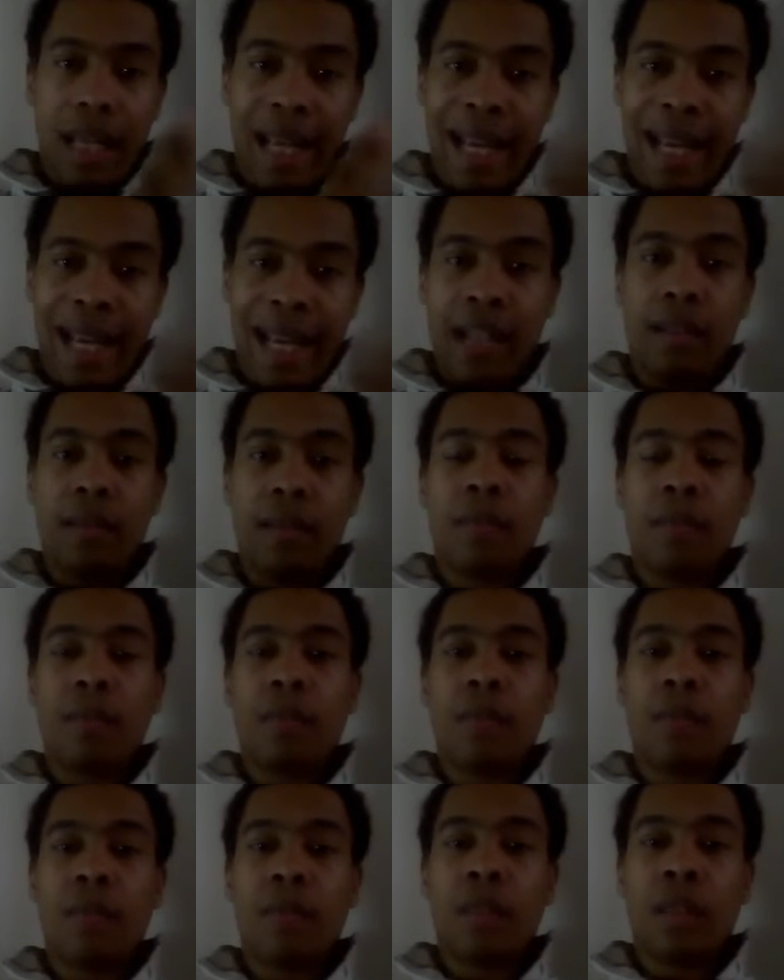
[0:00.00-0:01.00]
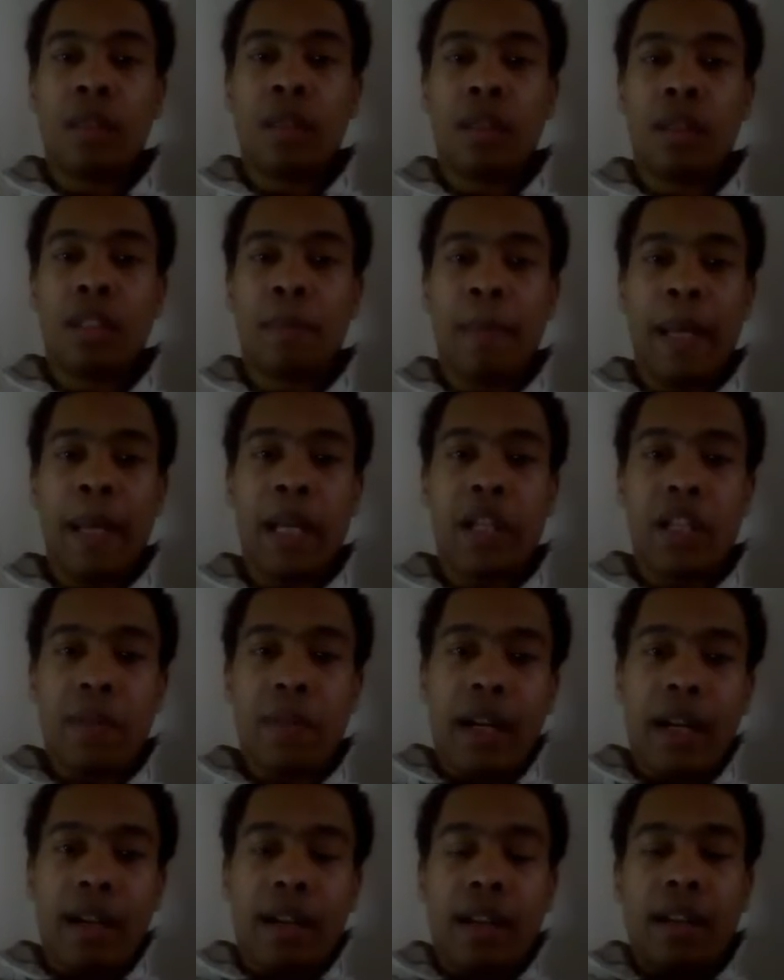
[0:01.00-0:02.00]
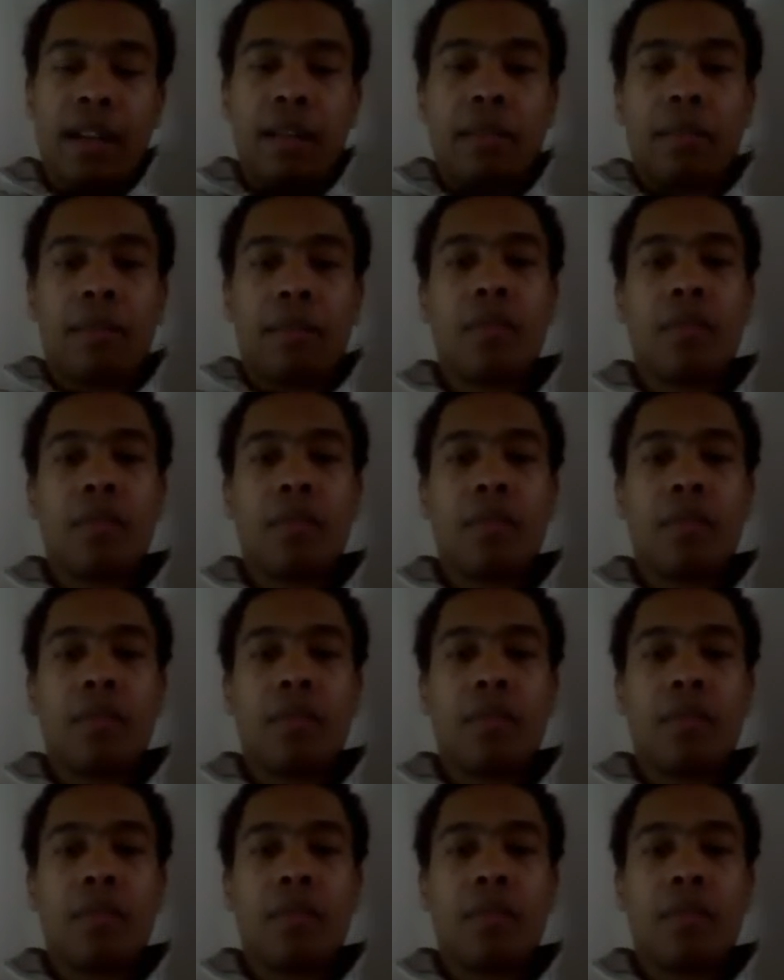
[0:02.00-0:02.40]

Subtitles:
in Spanish America,